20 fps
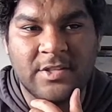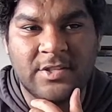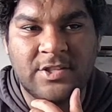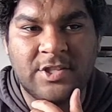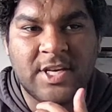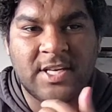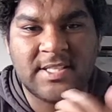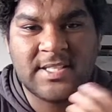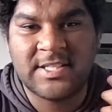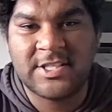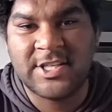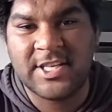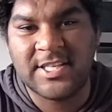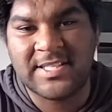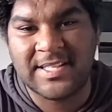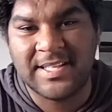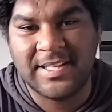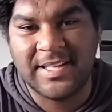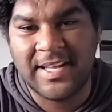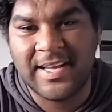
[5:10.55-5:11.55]

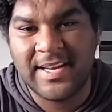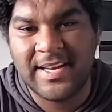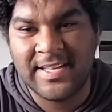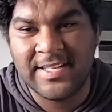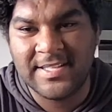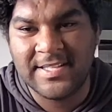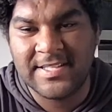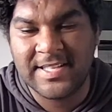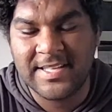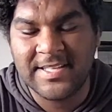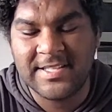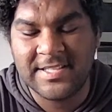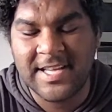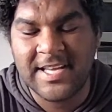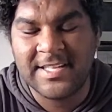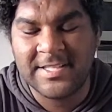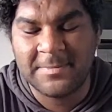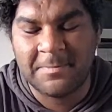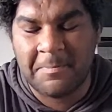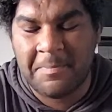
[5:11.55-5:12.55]
Justin Lin is